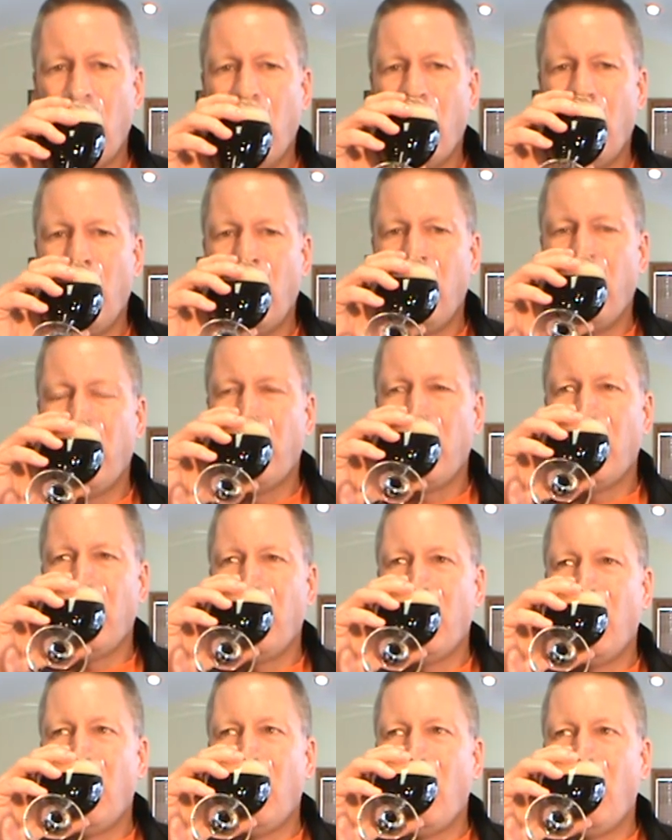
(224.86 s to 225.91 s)

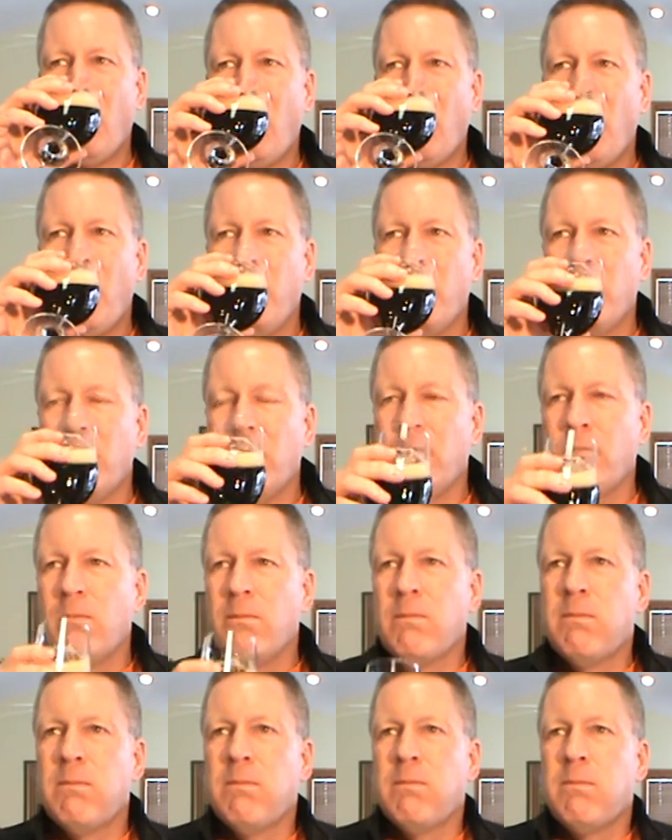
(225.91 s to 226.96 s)

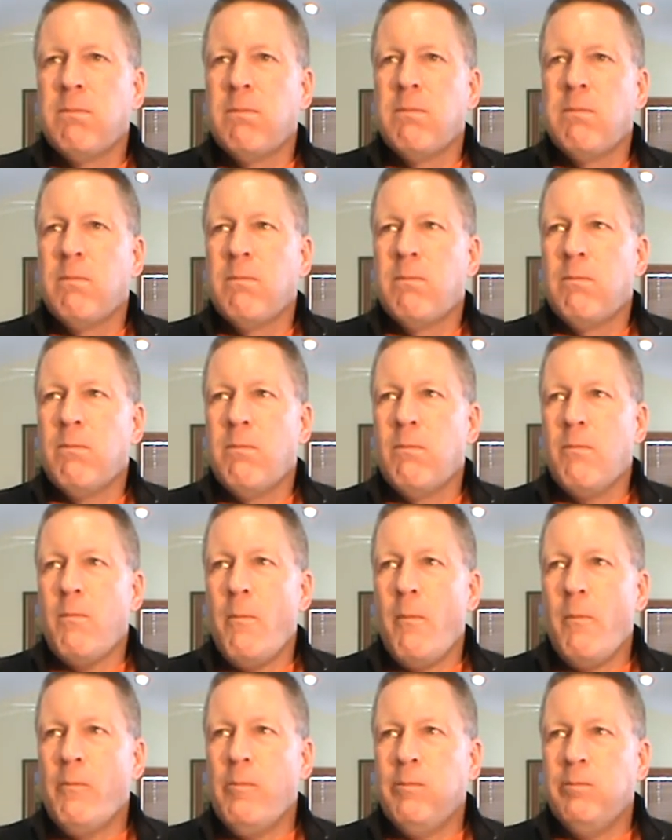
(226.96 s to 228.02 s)

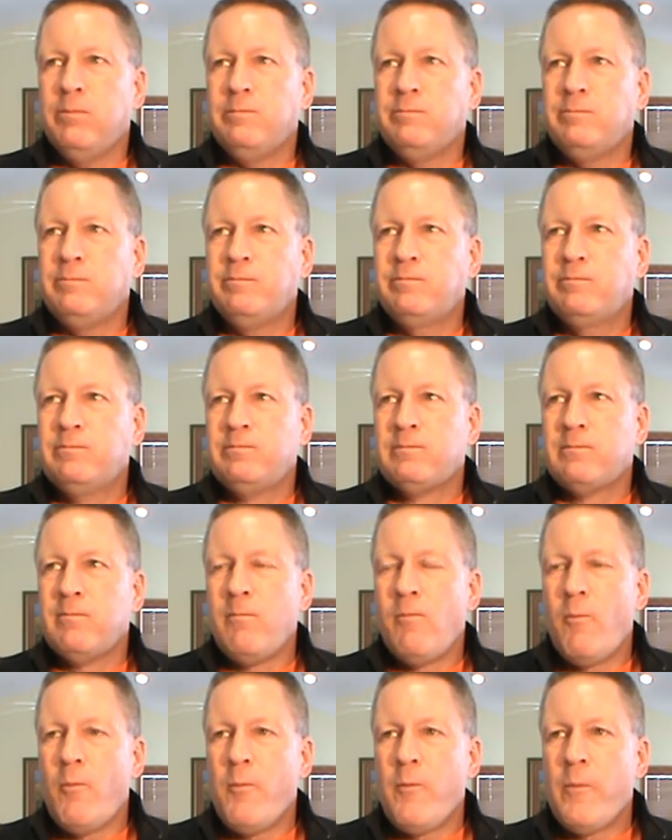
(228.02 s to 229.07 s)

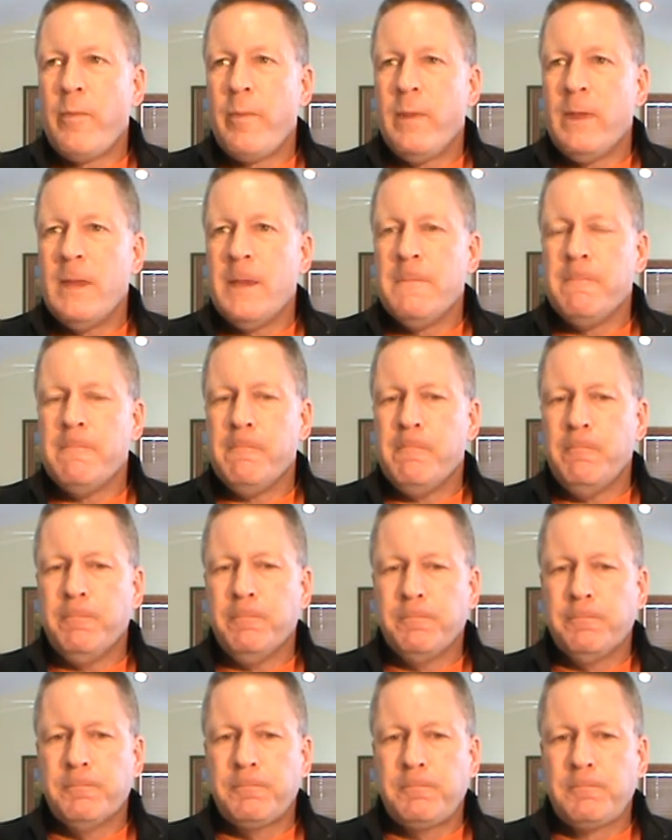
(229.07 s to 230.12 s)

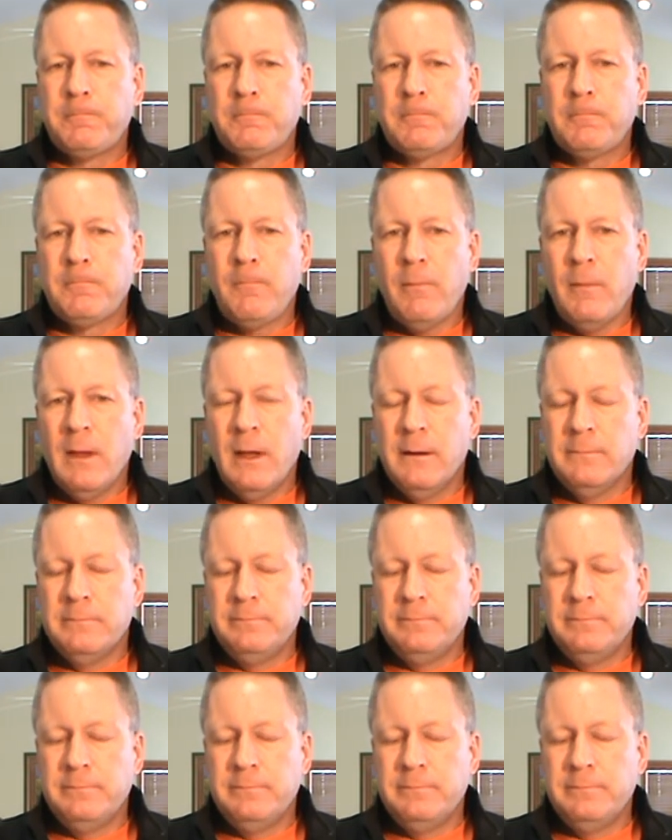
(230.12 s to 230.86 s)
[no speech]